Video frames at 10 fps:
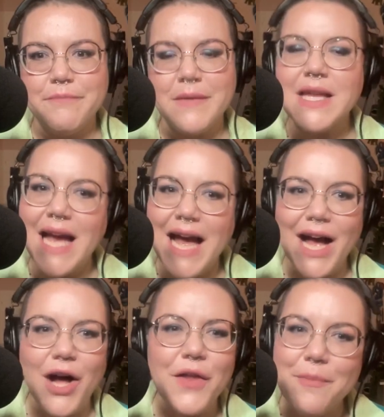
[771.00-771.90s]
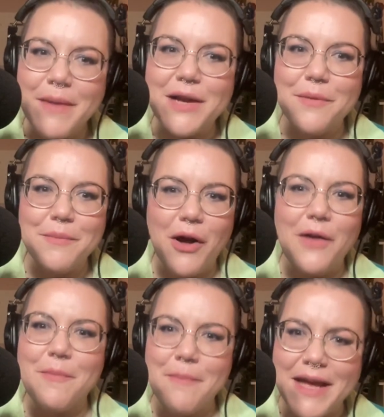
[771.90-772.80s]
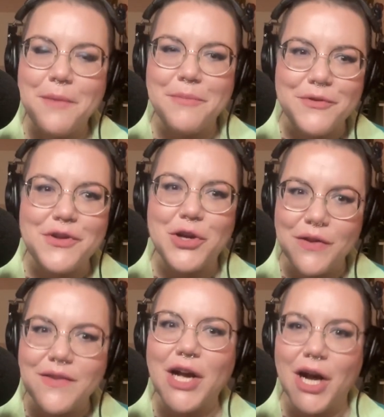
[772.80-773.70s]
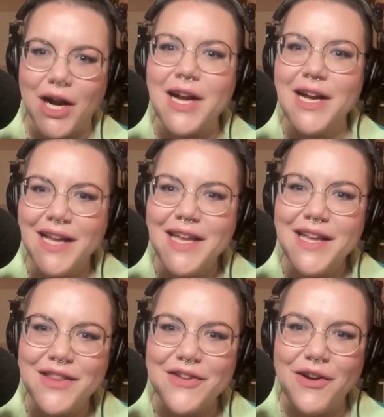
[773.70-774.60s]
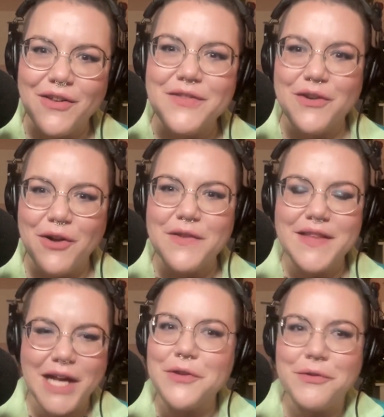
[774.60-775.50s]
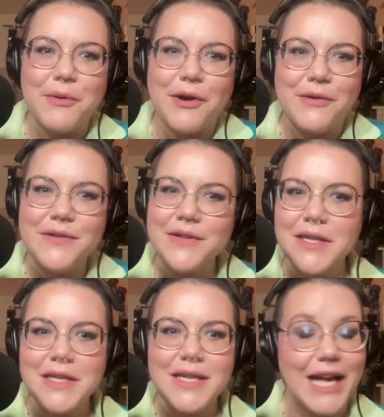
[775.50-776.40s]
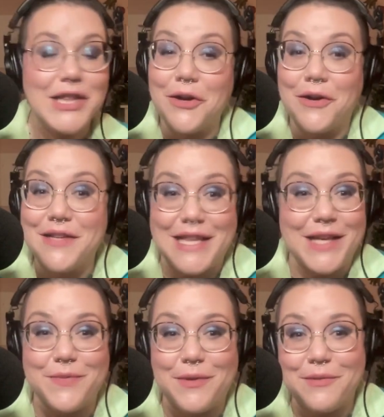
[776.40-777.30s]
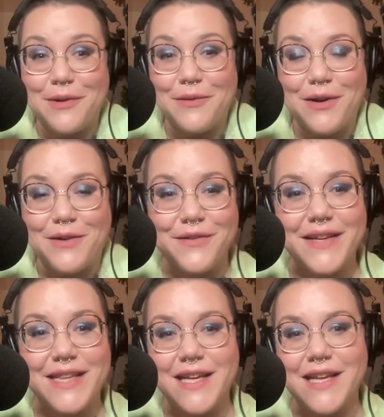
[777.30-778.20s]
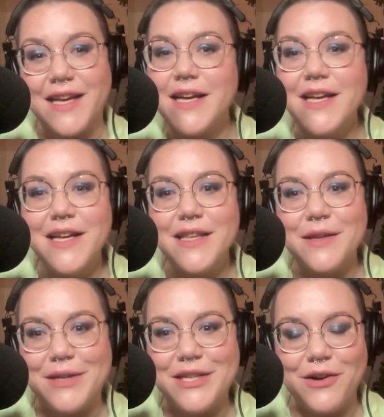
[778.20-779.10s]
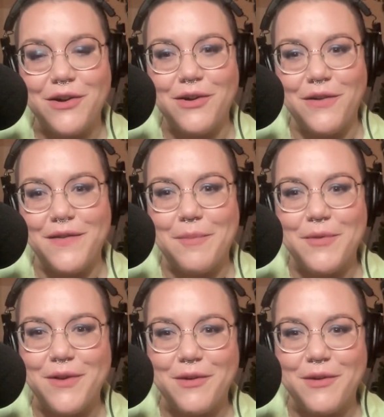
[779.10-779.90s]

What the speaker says: Yeah, all the mega musicals are. They're all sung through. I learned this when we were doing the Material Girls episode